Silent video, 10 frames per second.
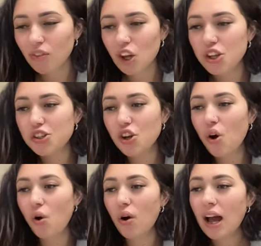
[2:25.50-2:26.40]

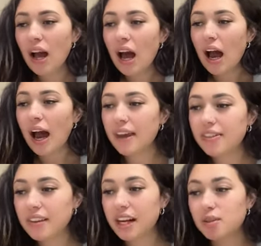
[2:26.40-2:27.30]
So I
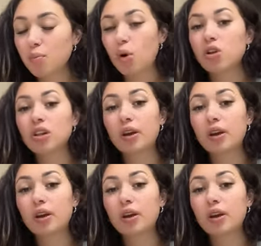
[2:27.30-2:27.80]
think that it's important to like